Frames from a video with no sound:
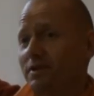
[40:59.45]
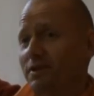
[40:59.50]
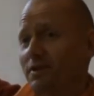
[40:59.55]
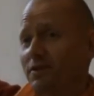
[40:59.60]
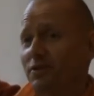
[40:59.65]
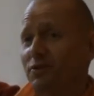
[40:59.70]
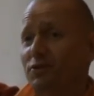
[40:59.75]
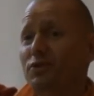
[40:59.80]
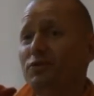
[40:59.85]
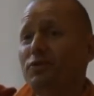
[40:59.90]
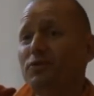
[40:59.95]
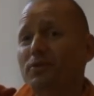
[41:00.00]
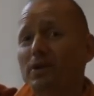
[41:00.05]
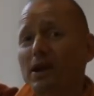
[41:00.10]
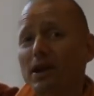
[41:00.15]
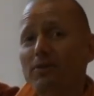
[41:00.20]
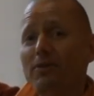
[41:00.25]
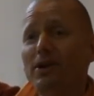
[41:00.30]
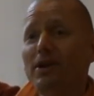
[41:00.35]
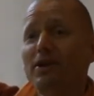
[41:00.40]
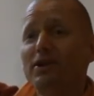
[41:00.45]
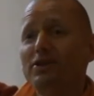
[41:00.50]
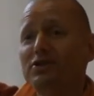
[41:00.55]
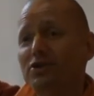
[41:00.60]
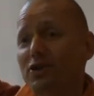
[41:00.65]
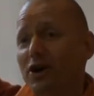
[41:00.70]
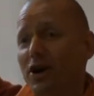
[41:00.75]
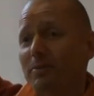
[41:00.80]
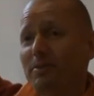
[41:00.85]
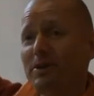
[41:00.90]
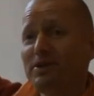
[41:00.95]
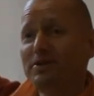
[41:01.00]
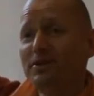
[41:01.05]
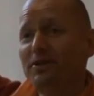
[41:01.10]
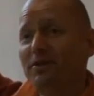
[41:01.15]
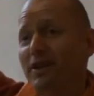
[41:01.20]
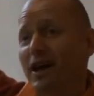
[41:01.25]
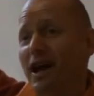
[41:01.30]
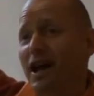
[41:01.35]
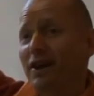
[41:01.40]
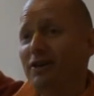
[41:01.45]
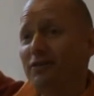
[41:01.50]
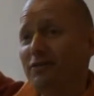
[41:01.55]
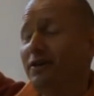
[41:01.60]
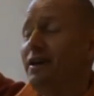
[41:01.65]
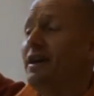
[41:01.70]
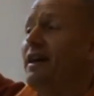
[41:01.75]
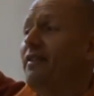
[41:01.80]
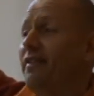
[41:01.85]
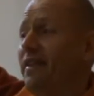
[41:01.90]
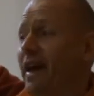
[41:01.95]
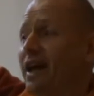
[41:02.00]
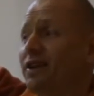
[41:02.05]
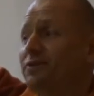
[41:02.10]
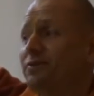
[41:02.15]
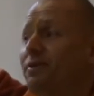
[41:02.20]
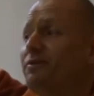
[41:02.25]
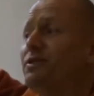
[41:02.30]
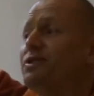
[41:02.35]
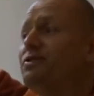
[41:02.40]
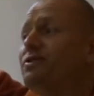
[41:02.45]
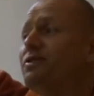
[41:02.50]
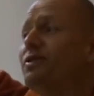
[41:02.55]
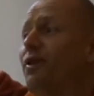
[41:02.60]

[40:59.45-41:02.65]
So if we really want to enjoy material life, that's where we should